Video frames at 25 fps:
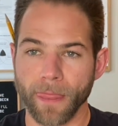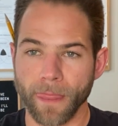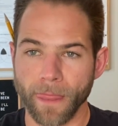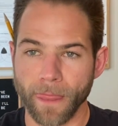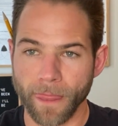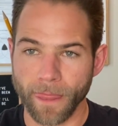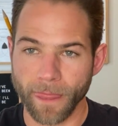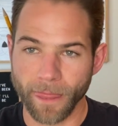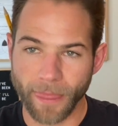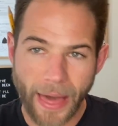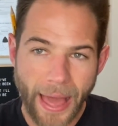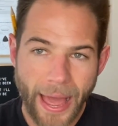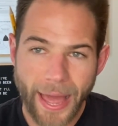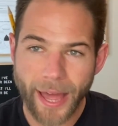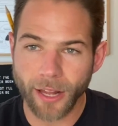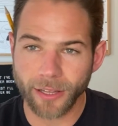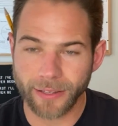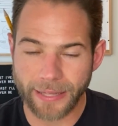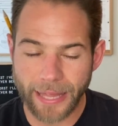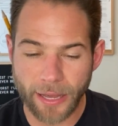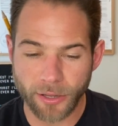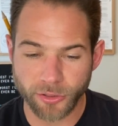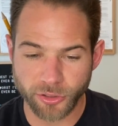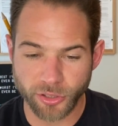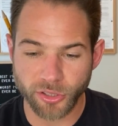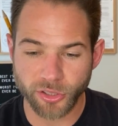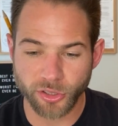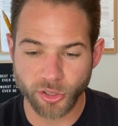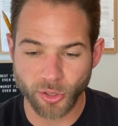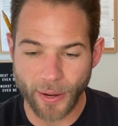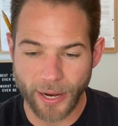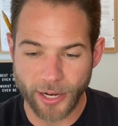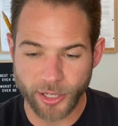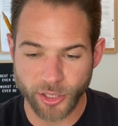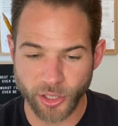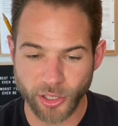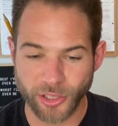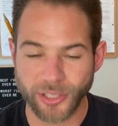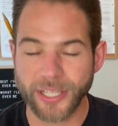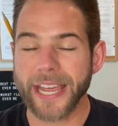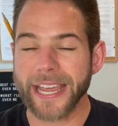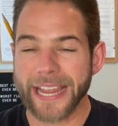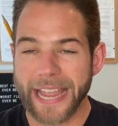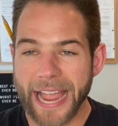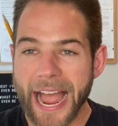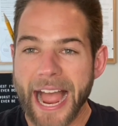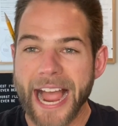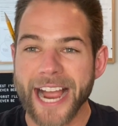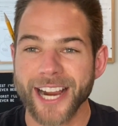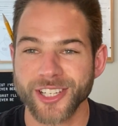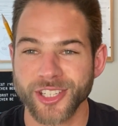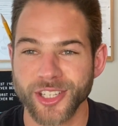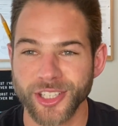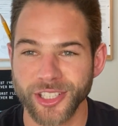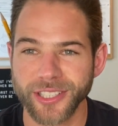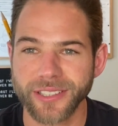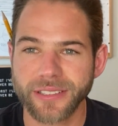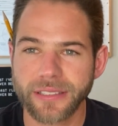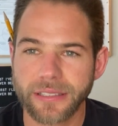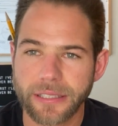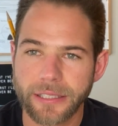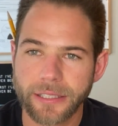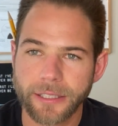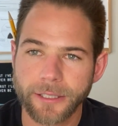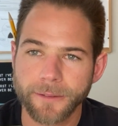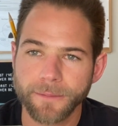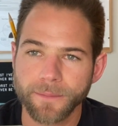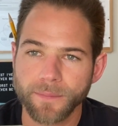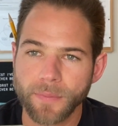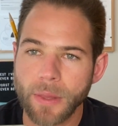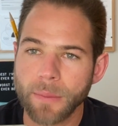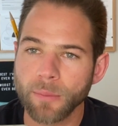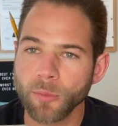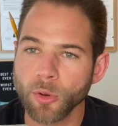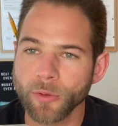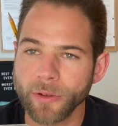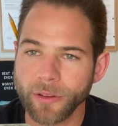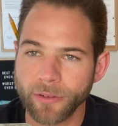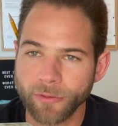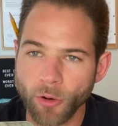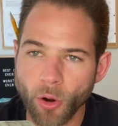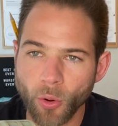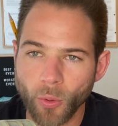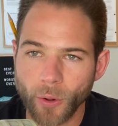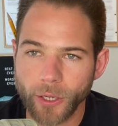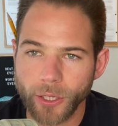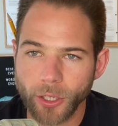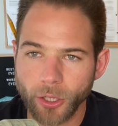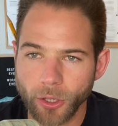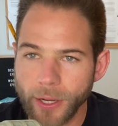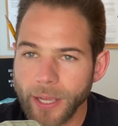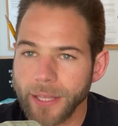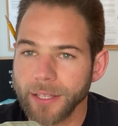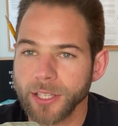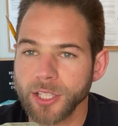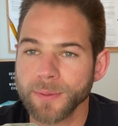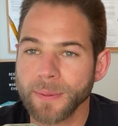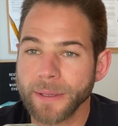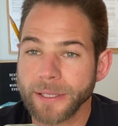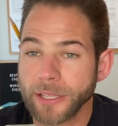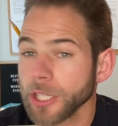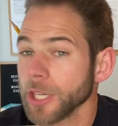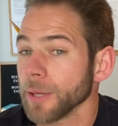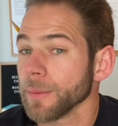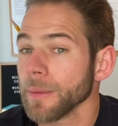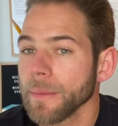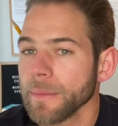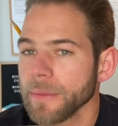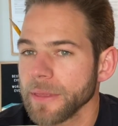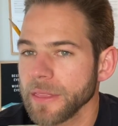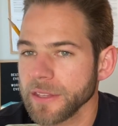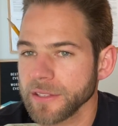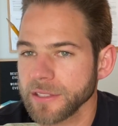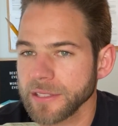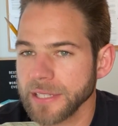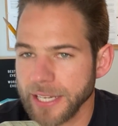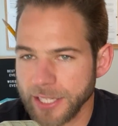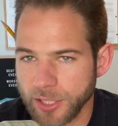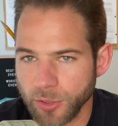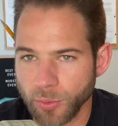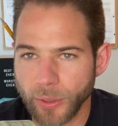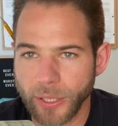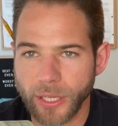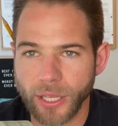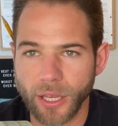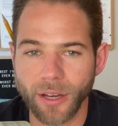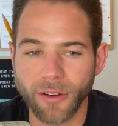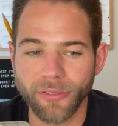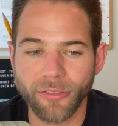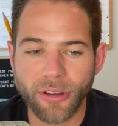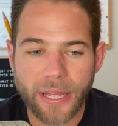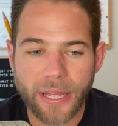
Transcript: That allows us to actually take action moving forward. Okay, let's make the commitment this next week of